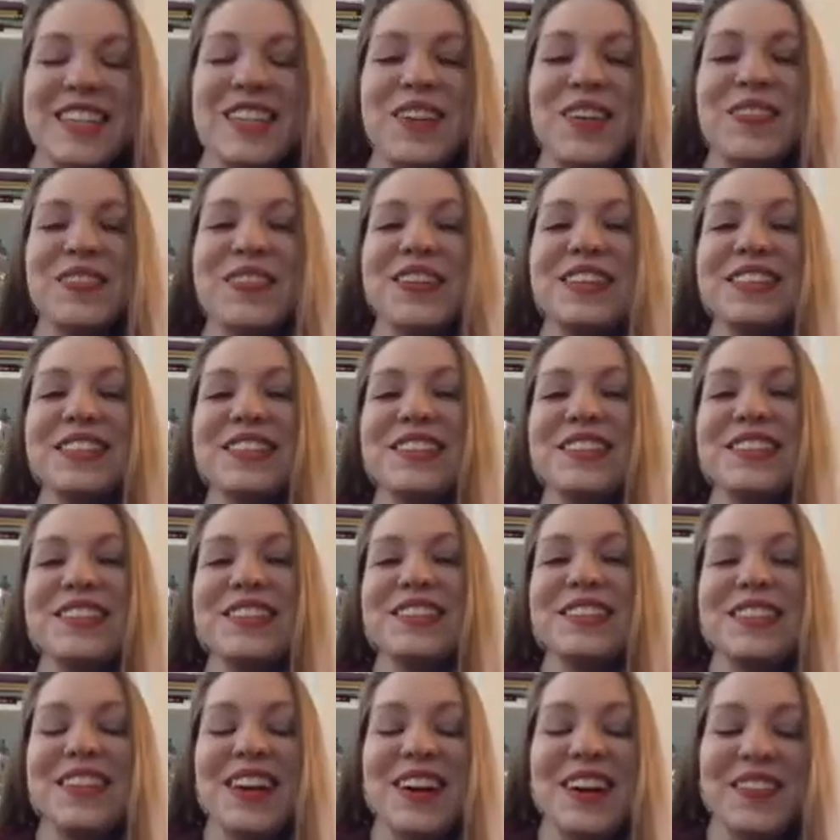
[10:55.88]
your research
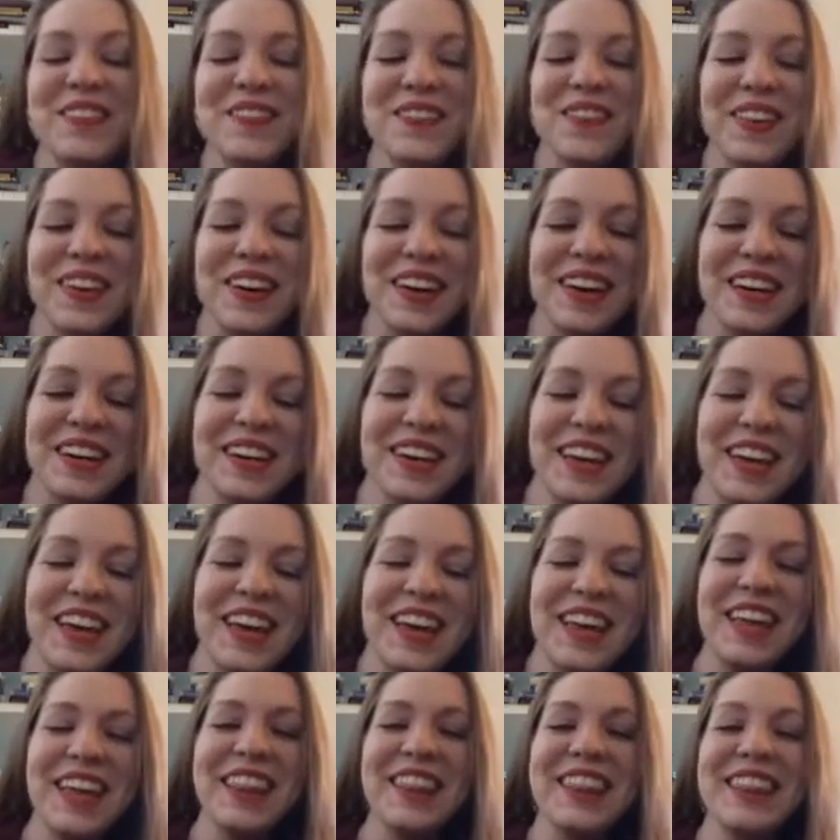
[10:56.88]
and stuff.
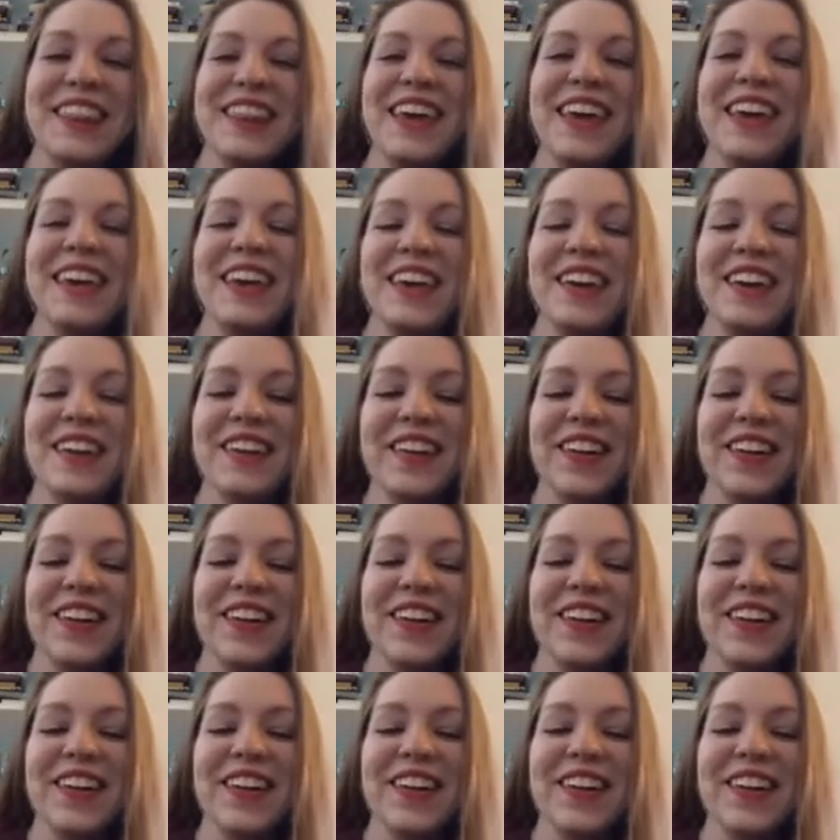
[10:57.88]
Thank you.